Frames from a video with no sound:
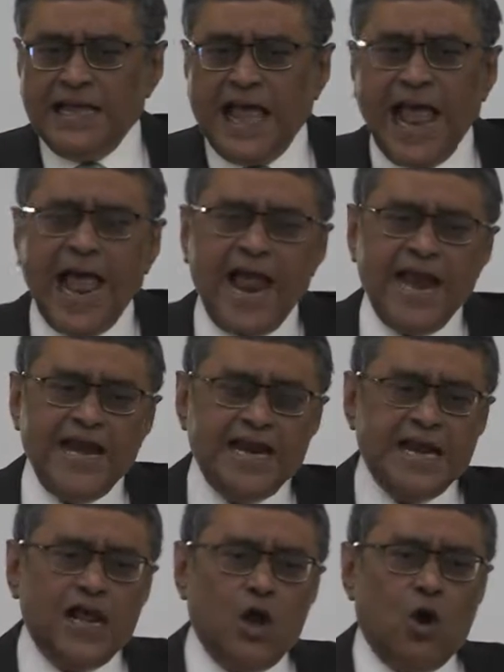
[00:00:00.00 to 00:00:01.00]
And
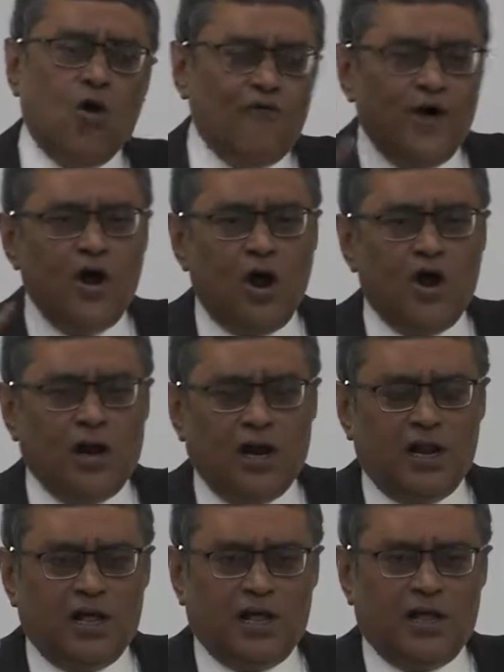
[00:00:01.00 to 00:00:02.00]

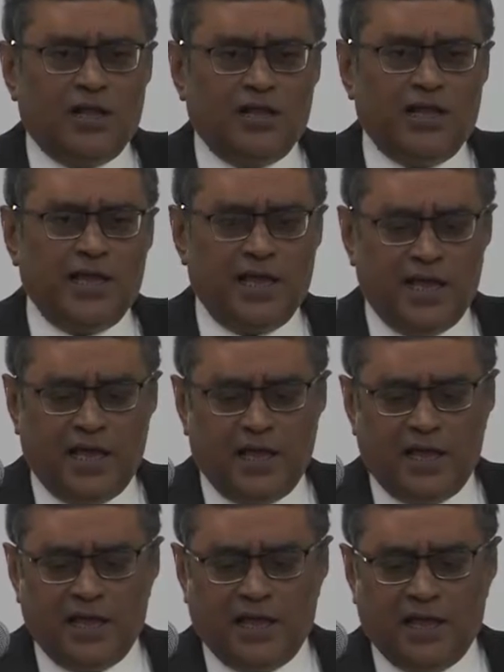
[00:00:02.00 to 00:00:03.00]
overall, the
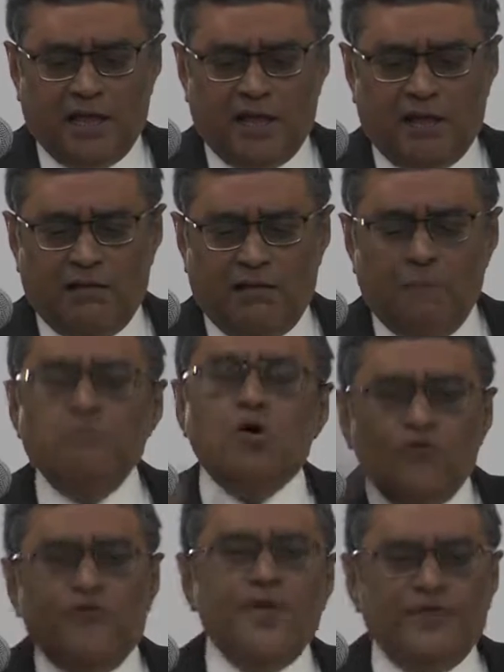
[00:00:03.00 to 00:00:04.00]

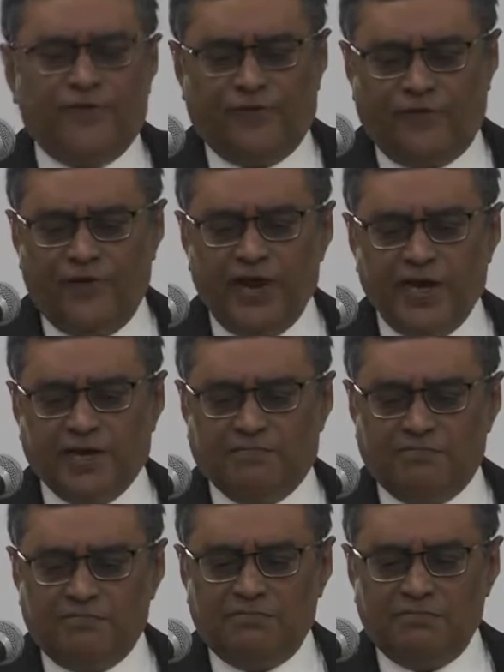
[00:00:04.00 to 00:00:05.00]
movement for
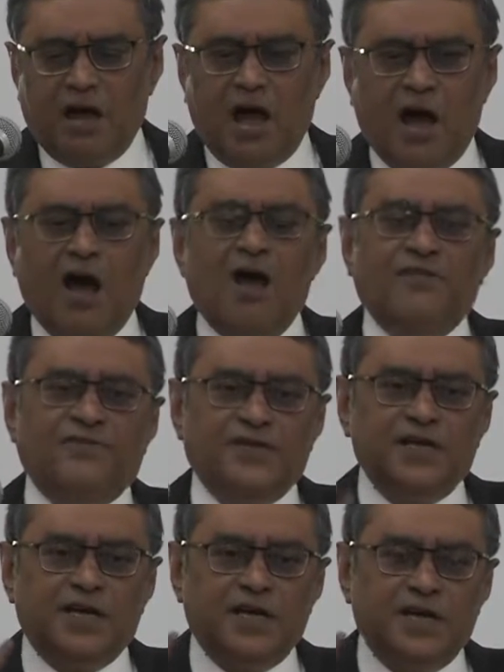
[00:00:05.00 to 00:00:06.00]
freedom
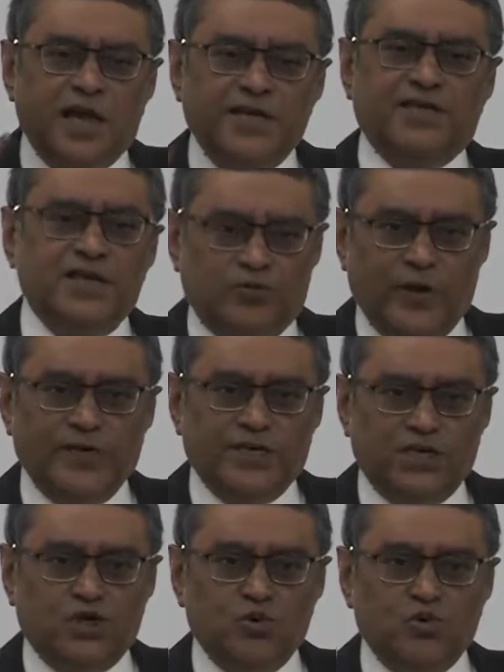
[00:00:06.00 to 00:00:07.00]
after
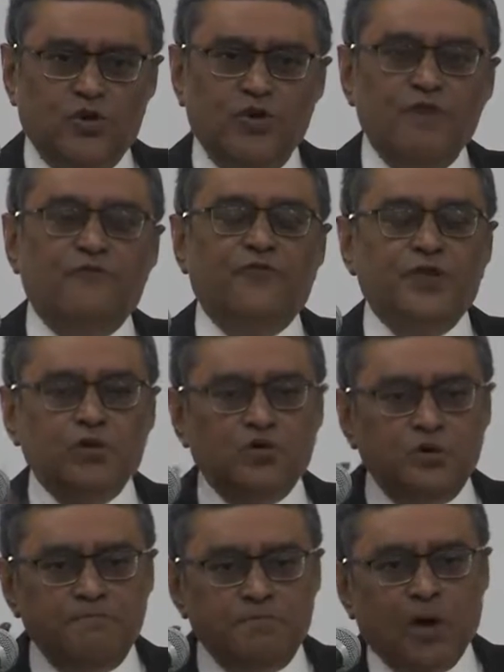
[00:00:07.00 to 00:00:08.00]
1922,
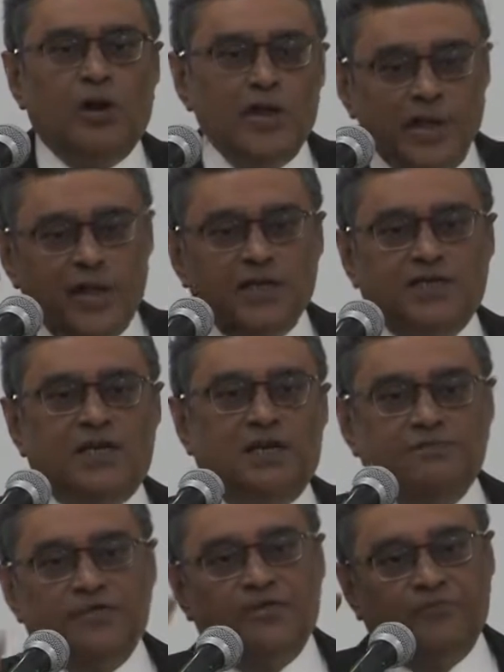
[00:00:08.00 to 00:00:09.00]
viewed purely in
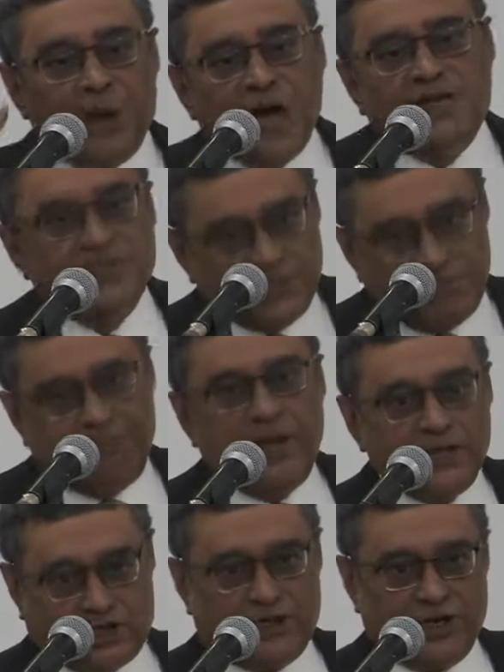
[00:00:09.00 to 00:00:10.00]
terms of
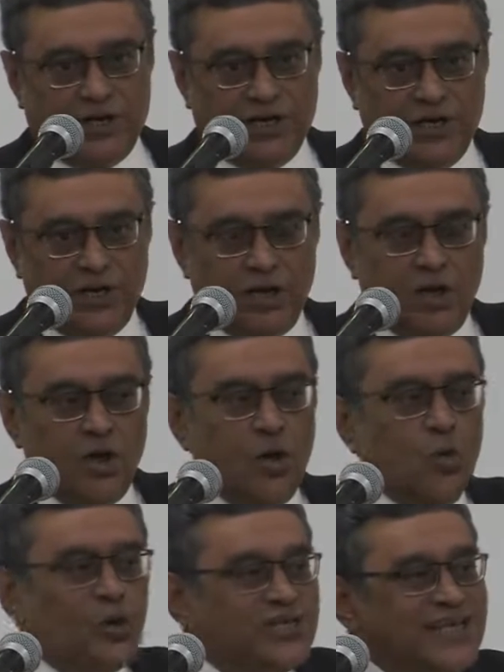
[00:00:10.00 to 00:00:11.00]
participation,
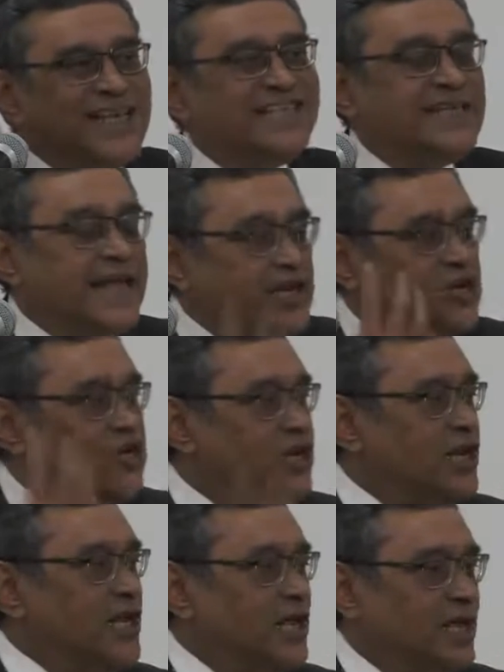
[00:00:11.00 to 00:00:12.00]
was
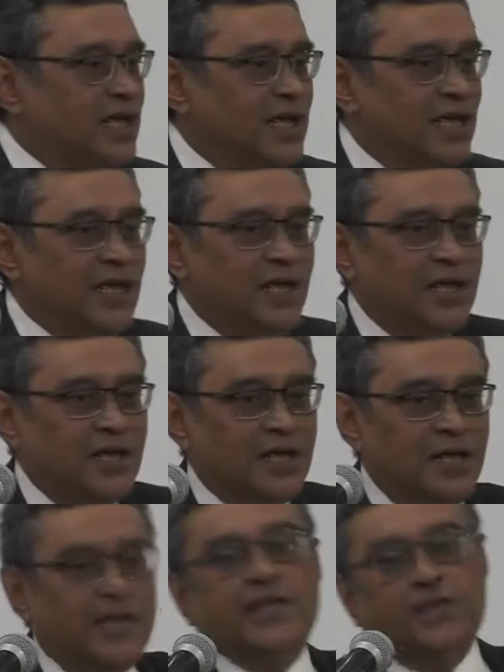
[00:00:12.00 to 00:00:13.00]
essentially
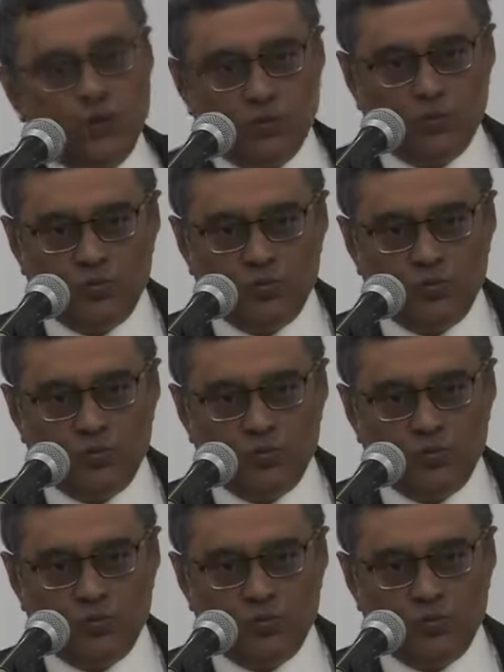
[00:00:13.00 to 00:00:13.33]
Hindu,